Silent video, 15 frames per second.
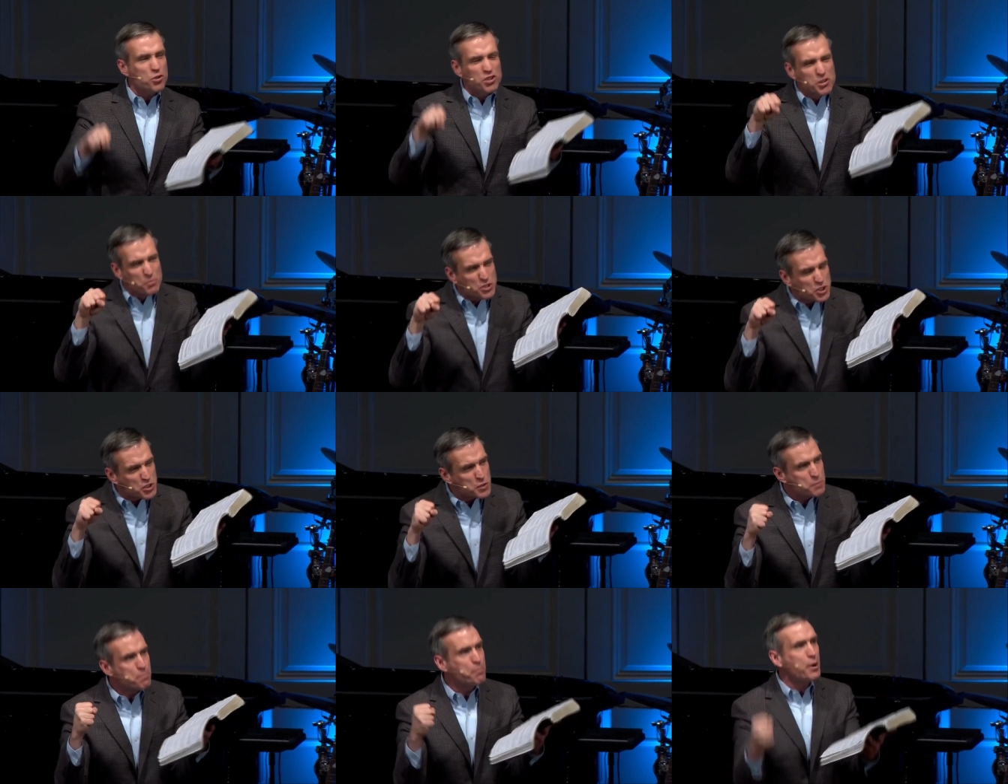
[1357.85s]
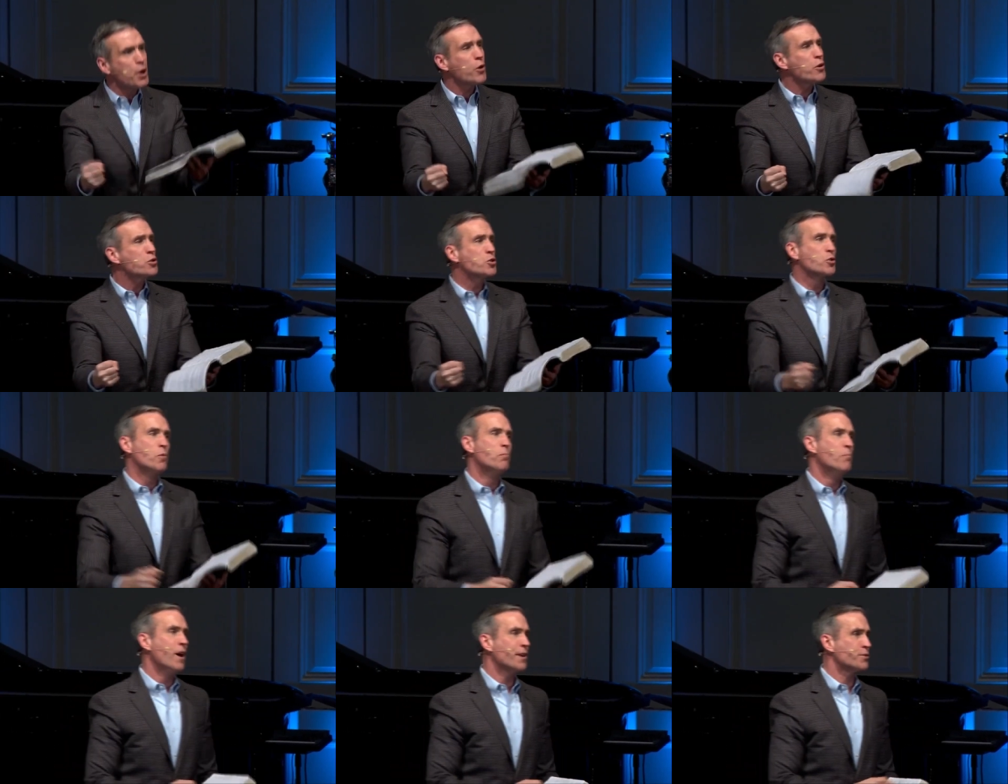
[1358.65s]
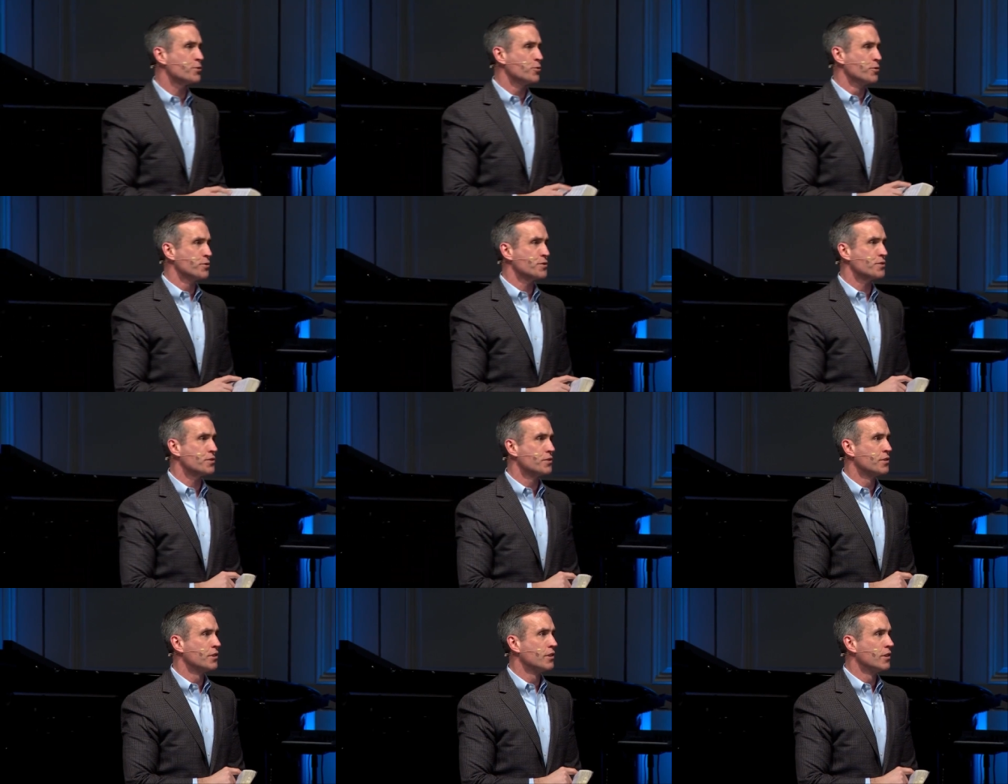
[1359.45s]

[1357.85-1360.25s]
some spiritual muscles.